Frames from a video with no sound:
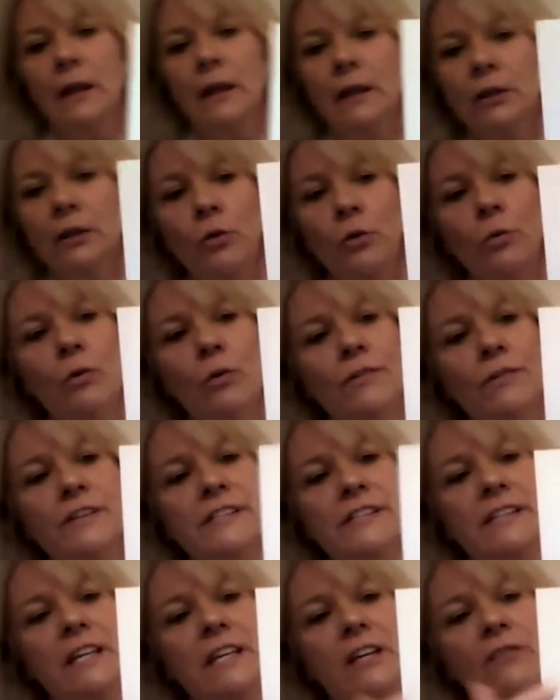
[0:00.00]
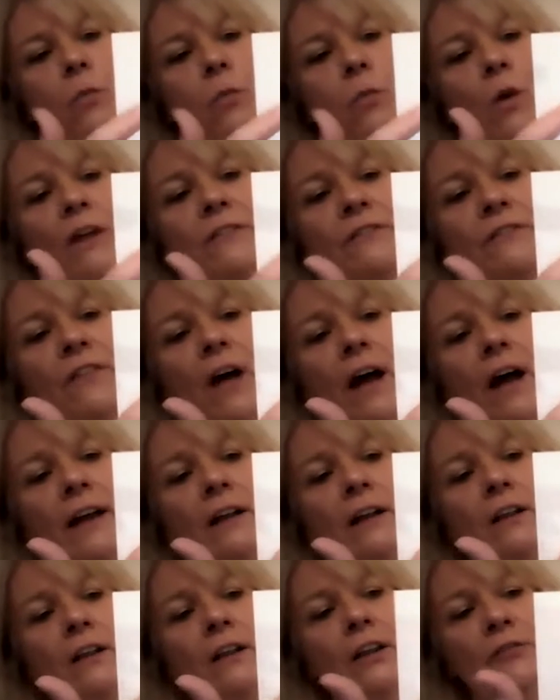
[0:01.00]
You will receive 1
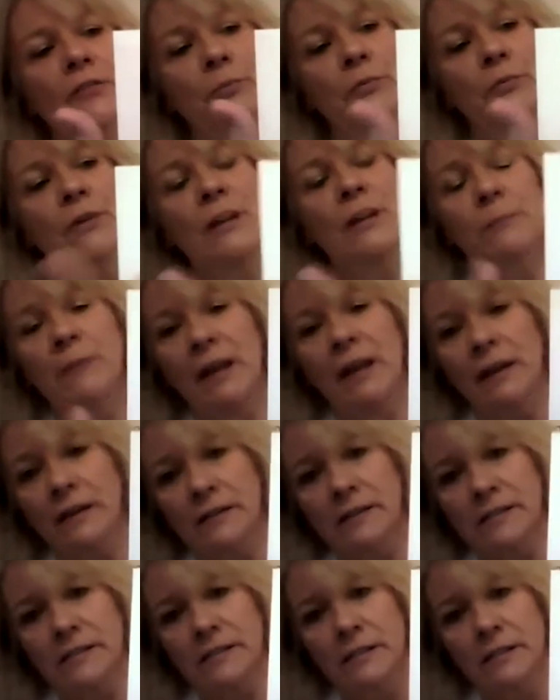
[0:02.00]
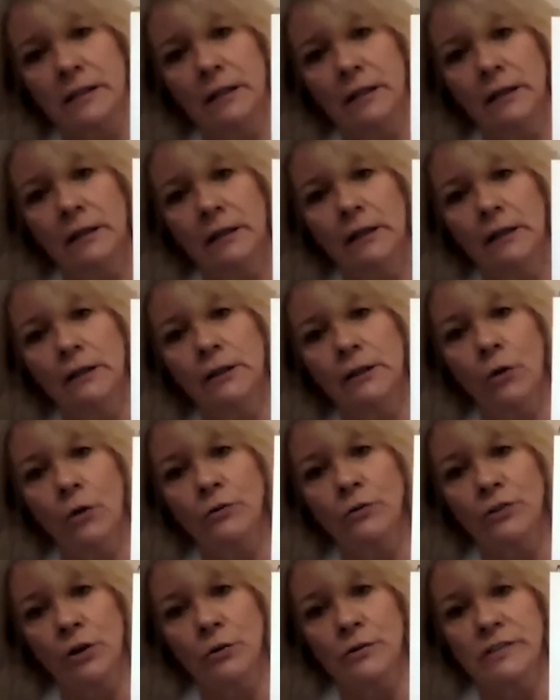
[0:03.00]
vial of pre-mixed
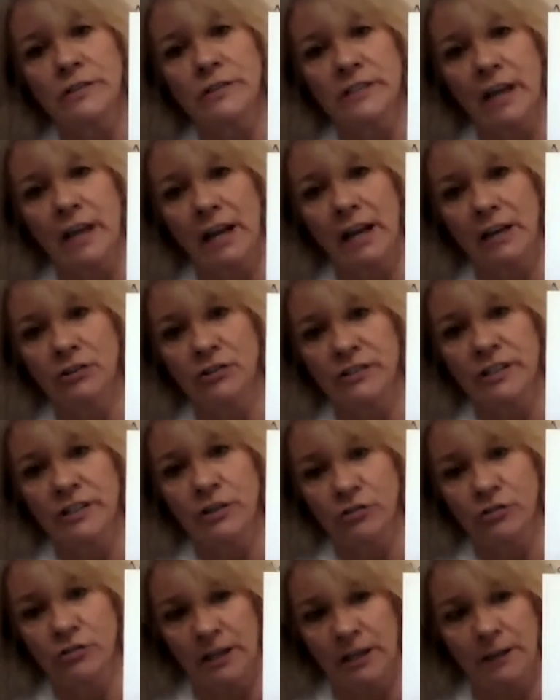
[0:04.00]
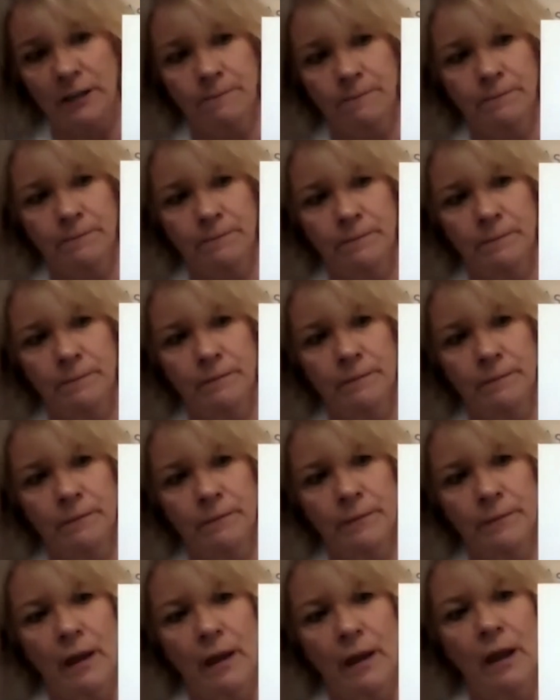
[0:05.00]
low-dose hCG.
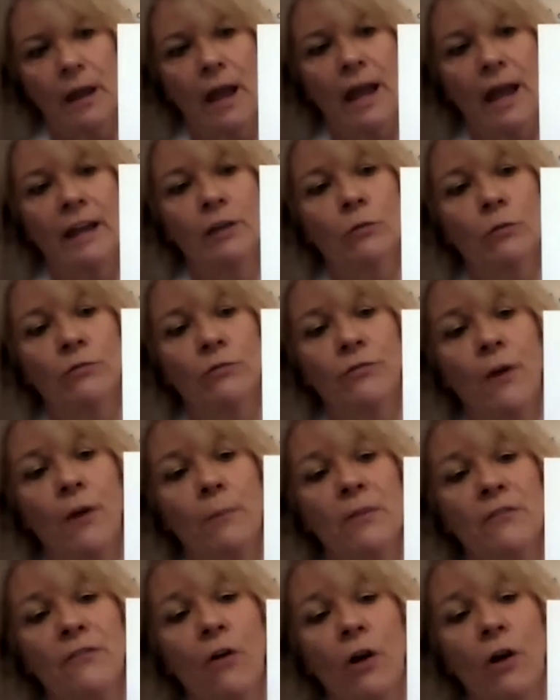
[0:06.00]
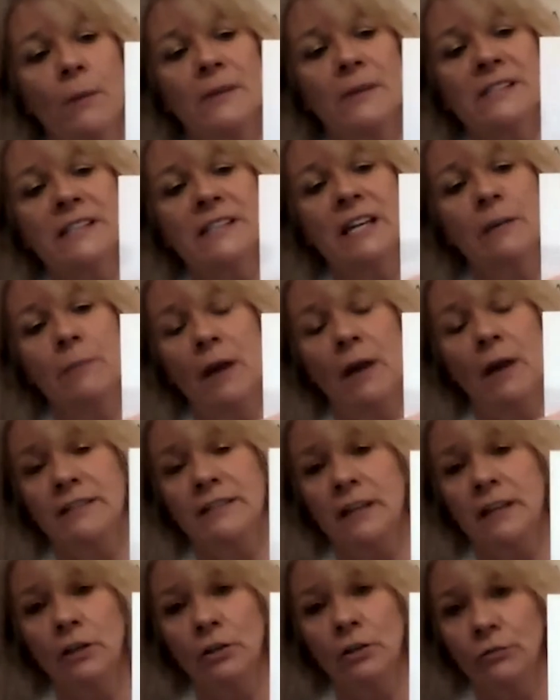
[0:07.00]
And from the pharmacy, it might tell
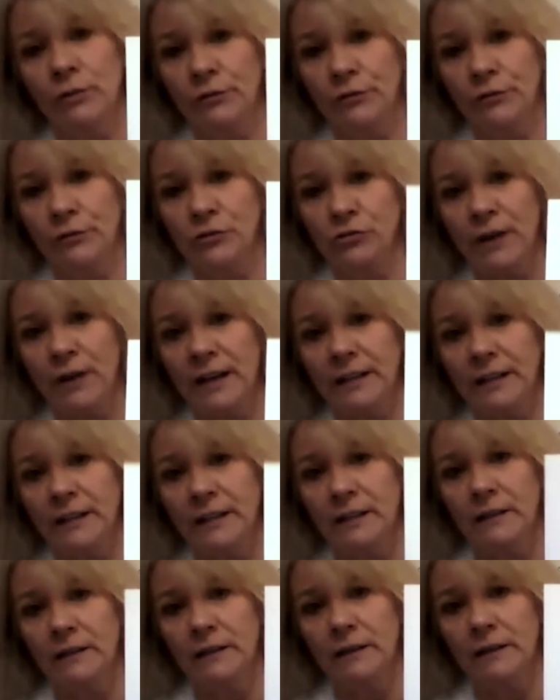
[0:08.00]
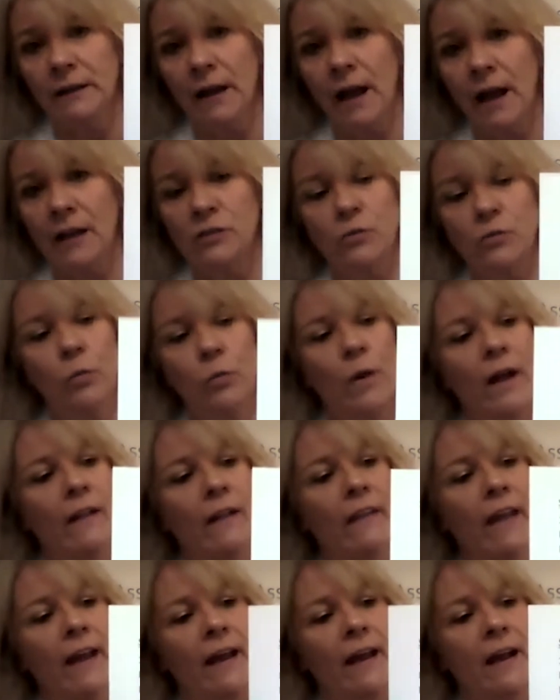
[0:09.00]
you to refrigerate it, as well
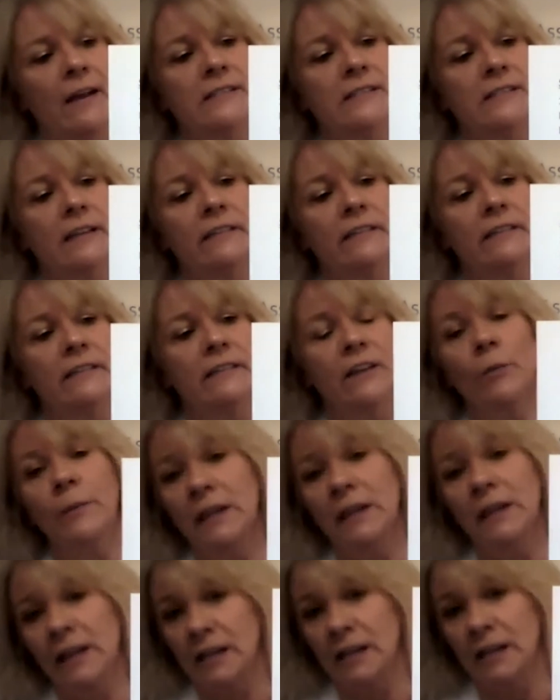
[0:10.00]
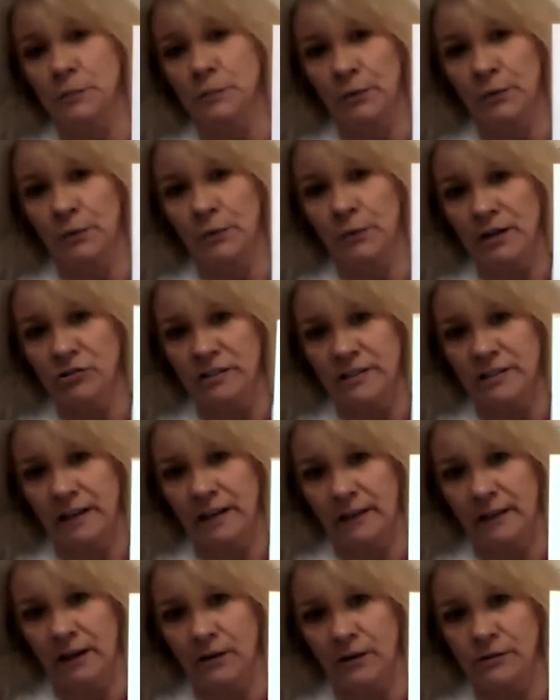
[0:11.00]
as there'll be an expiration
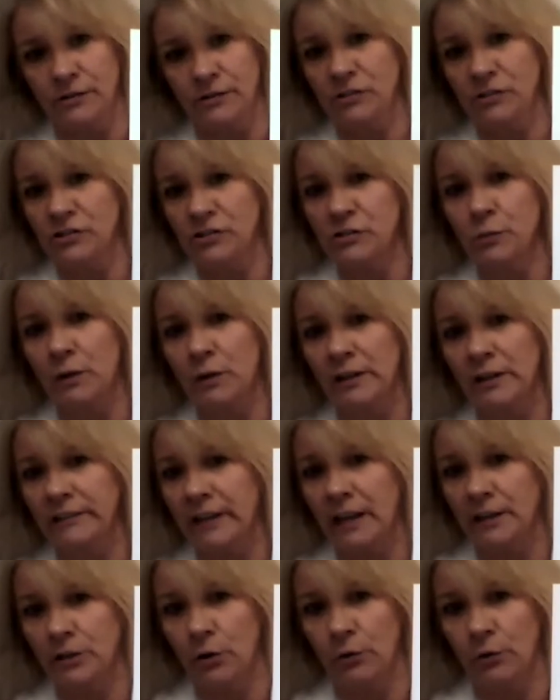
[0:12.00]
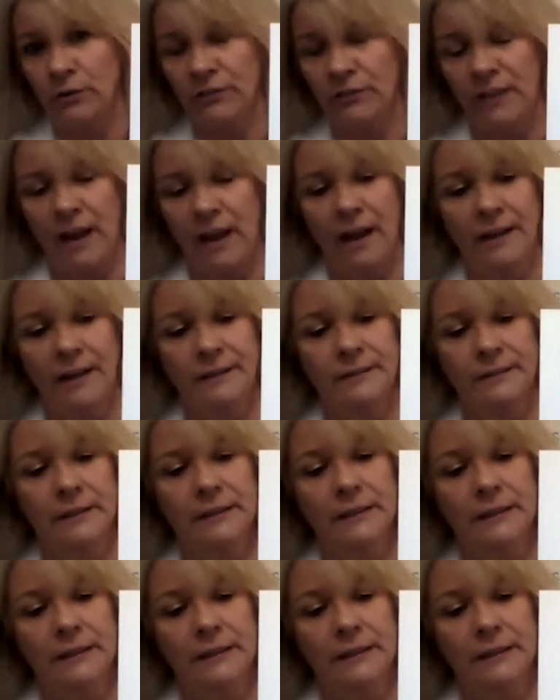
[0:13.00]
date there. So you just want to take note of that.